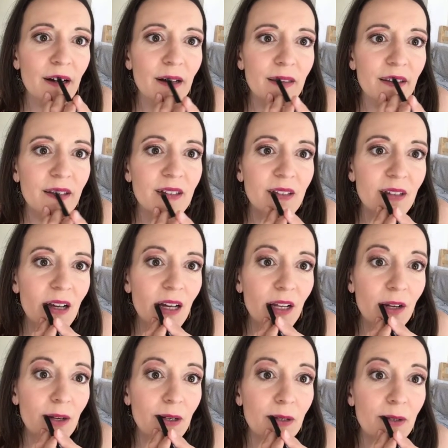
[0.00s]
This
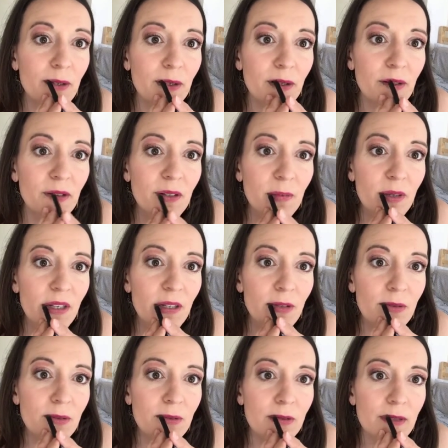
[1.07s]
liner can totally be
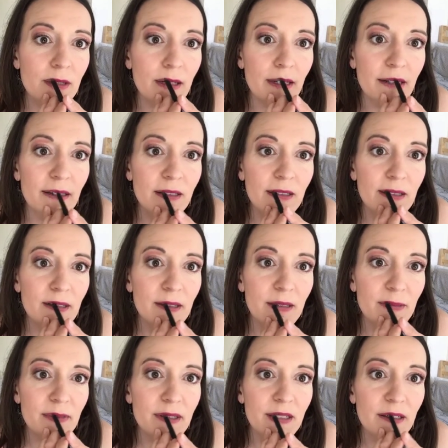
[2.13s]
used as
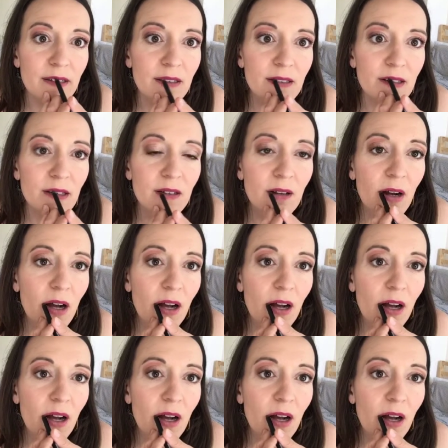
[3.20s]
lipstick, so